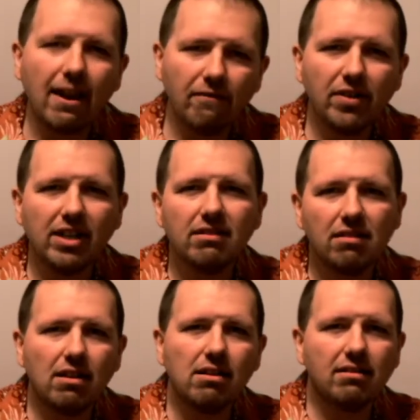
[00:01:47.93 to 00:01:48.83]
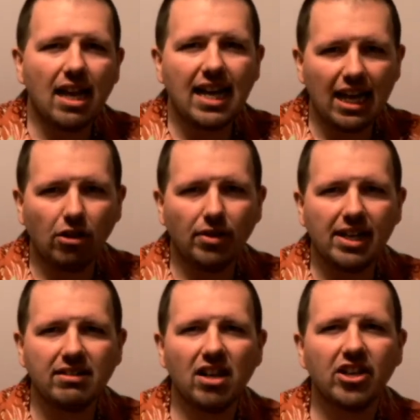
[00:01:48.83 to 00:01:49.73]
every disease and
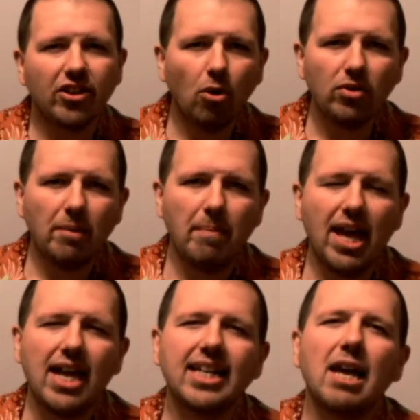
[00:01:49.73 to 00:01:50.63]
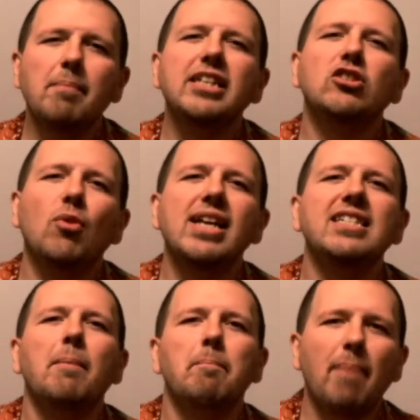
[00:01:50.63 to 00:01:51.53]
illness known to man can be
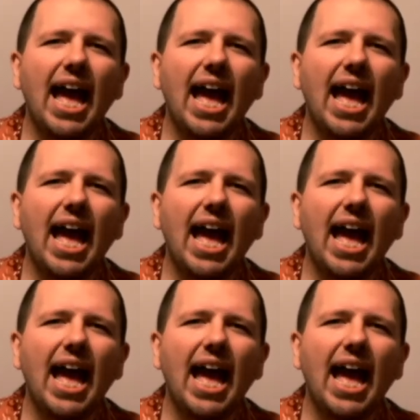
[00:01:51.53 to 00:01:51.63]
traced